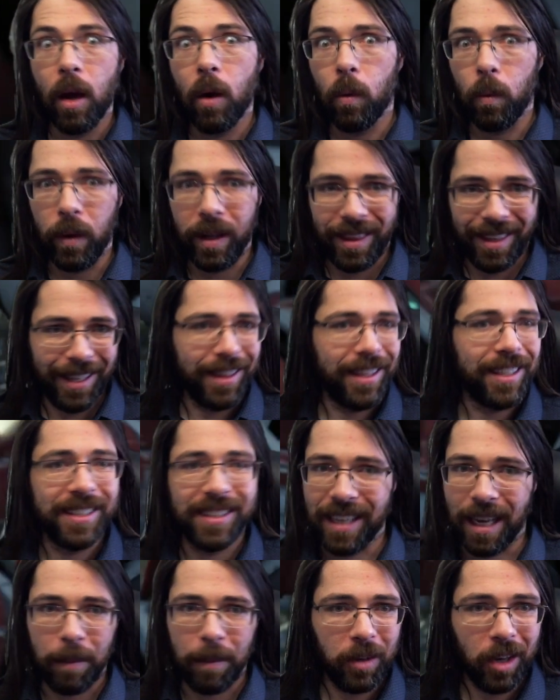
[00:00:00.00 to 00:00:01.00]
within the
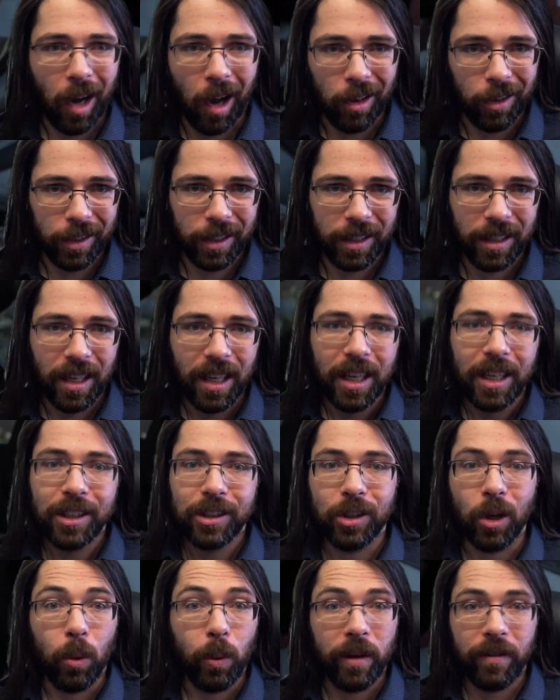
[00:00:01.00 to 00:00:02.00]
same color.
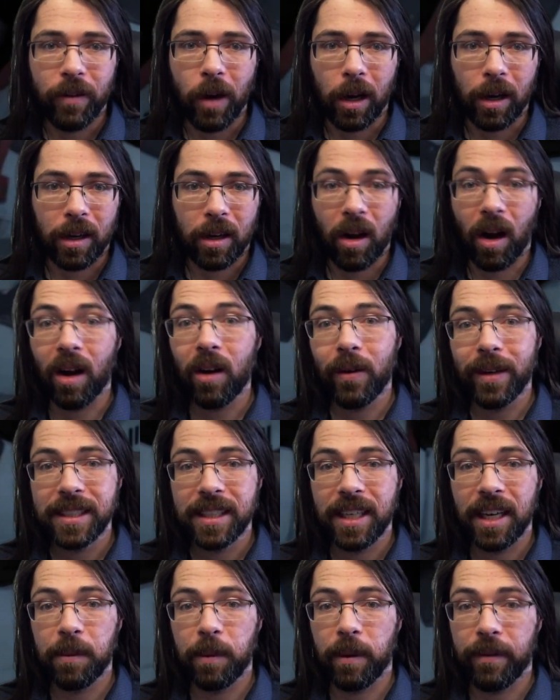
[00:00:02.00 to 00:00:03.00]
So we've got our conquest
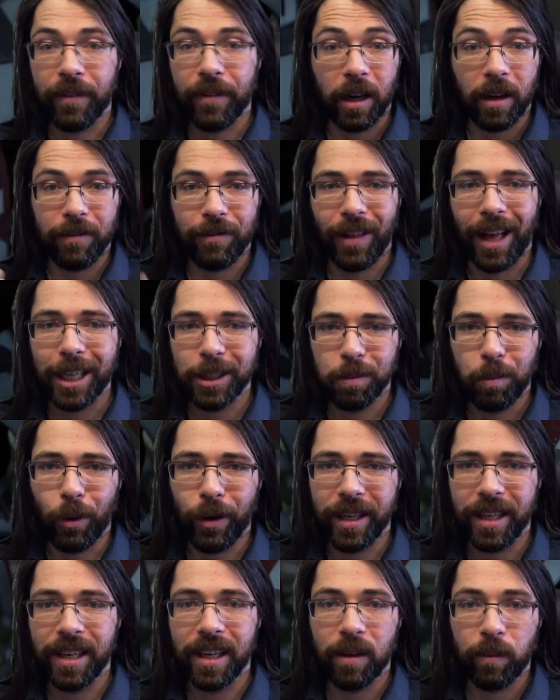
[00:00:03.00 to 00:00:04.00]
gear, we've got our
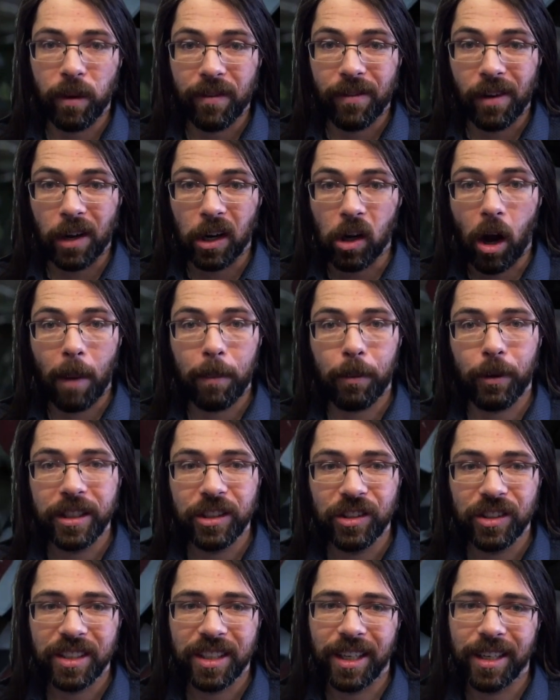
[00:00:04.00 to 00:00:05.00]
flashpoint gear, and we've got our
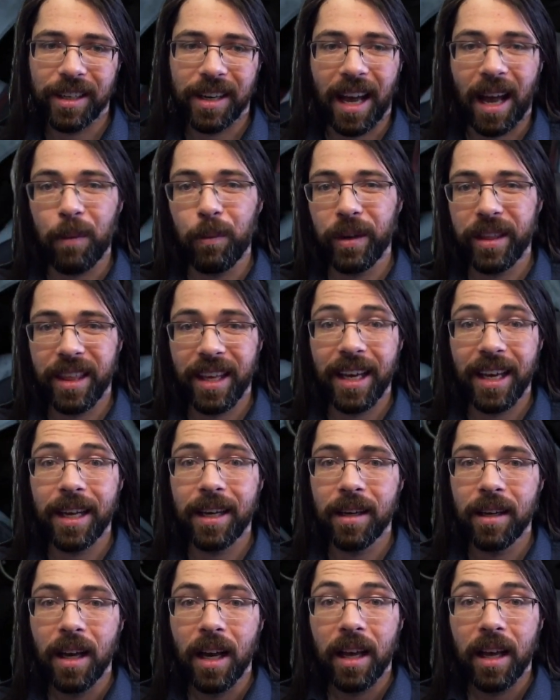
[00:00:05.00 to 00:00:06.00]
operations gear. And
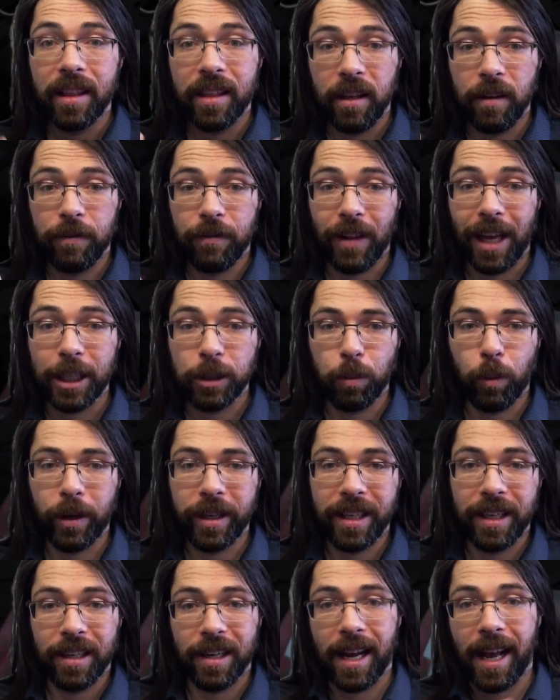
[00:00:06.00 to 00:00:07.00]
within the
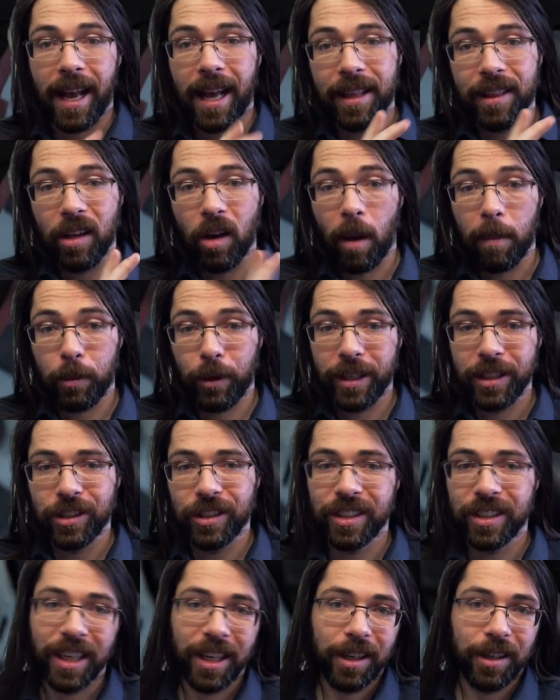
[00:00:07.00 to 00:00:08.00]
flashpoint gear and the
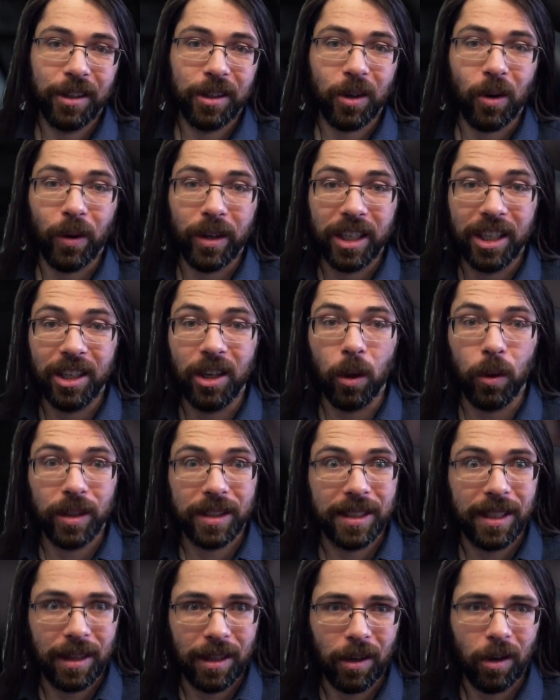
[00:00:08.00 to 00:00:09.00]
operations gear, you're going to notice
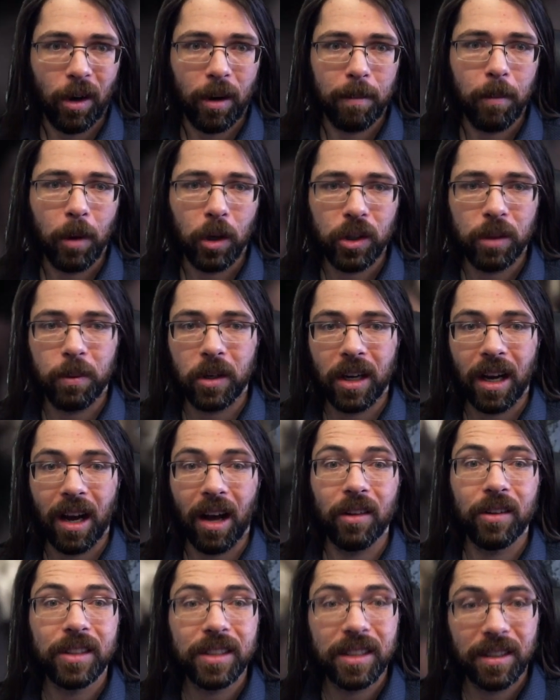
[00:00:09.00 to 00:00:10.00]
that there are multiple
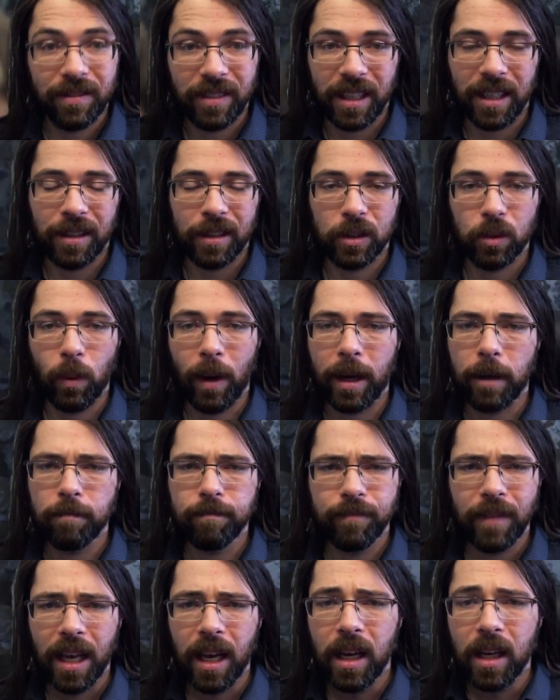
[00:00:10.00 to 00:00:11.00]
colors of gear as
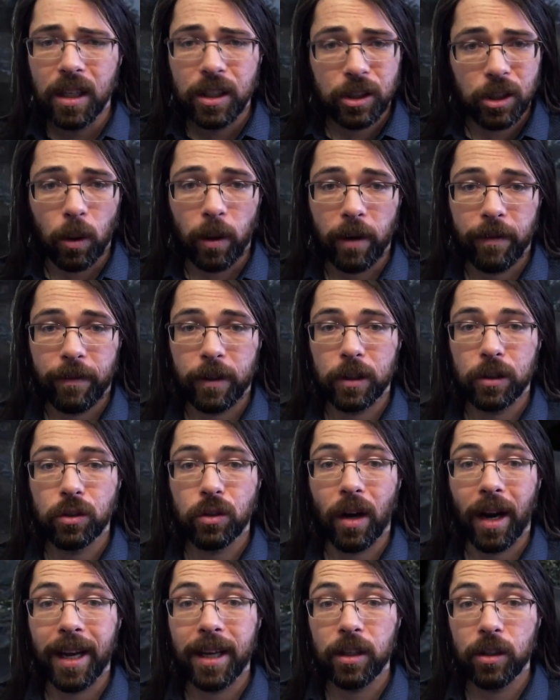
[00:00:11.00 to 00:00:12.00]
well. So if you're
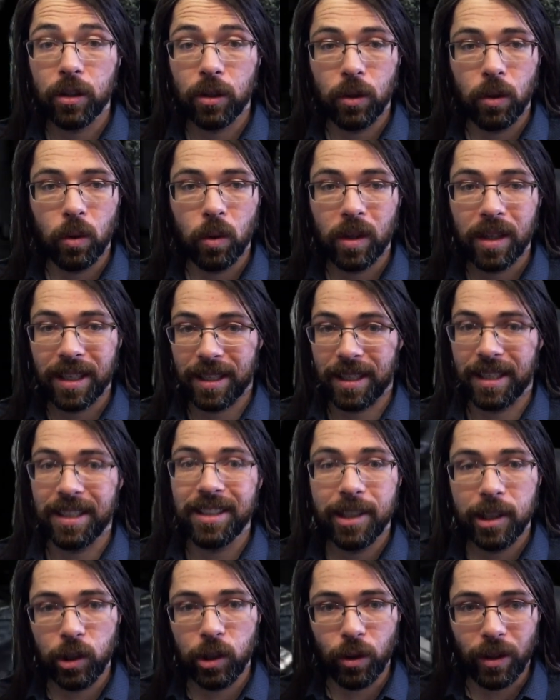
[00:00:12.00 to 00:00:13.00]
trying to
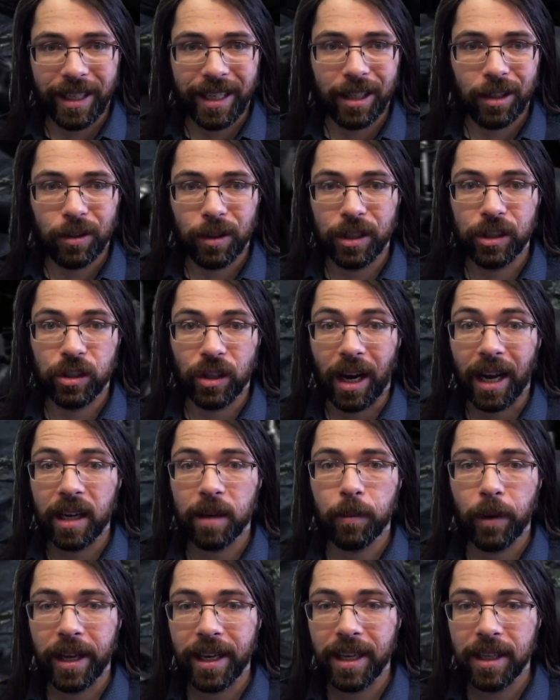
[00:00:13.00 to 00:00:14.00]
continually increase your
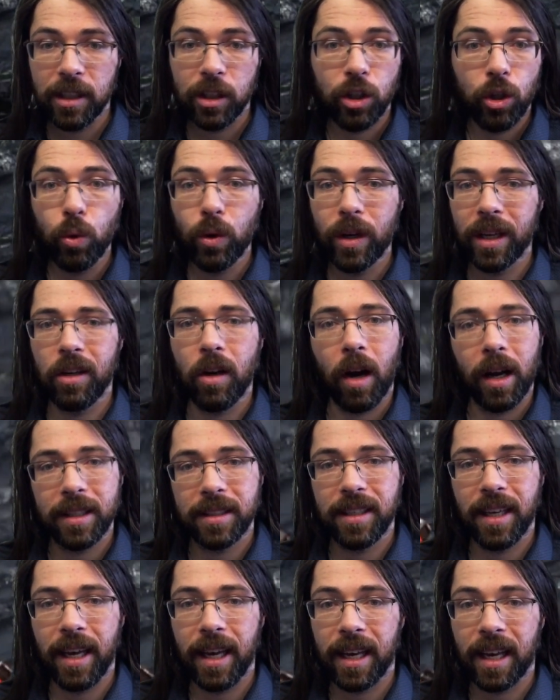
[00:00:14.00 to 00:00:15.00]
item rating, you cannot
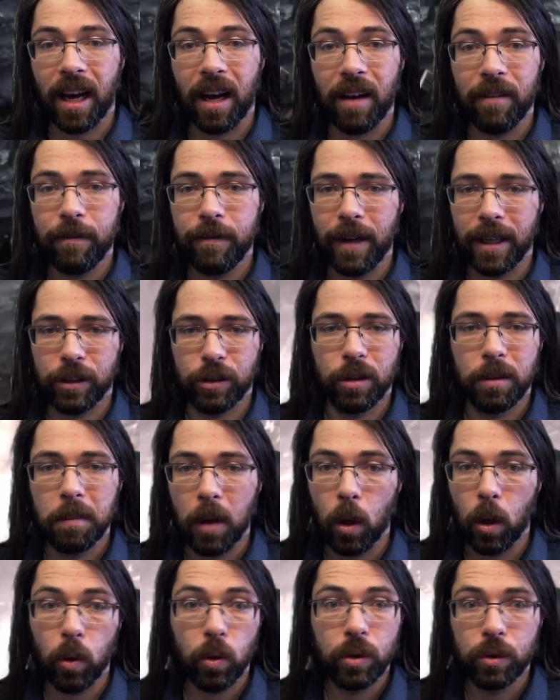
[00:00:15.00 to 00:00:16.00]
take a veteran
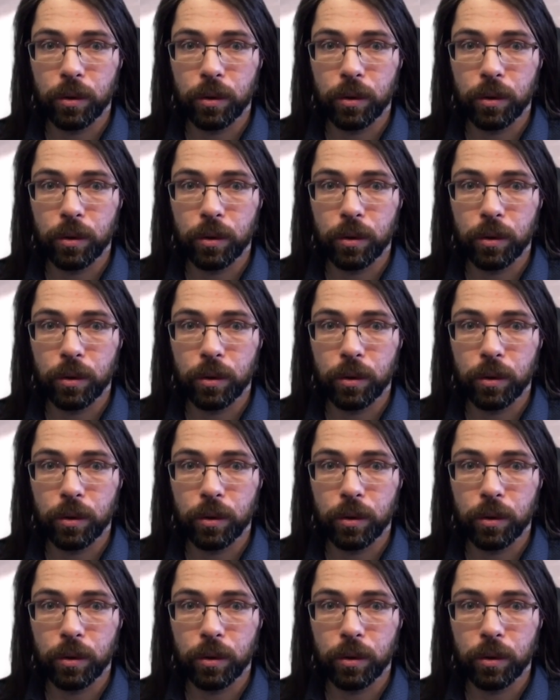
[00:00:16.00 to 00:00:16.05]
mode